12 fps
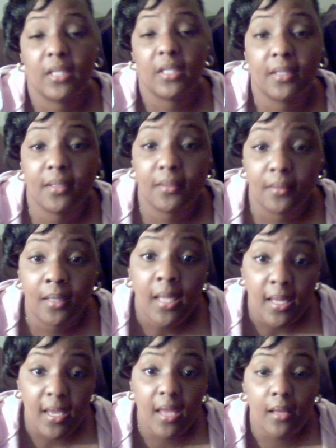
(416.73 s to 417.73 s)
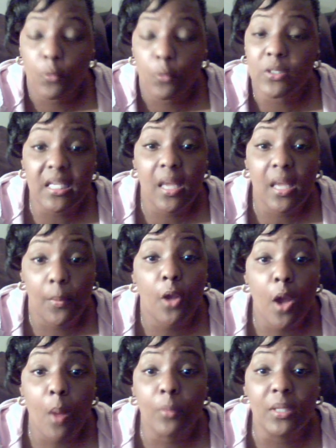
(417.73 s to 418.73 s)
he wasn't coming
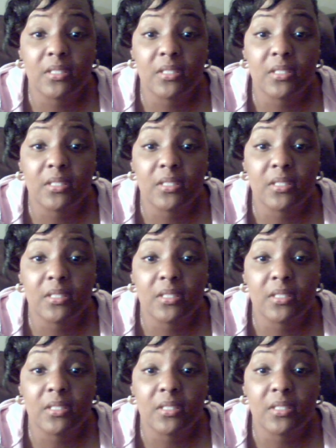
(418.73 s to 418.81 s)
home.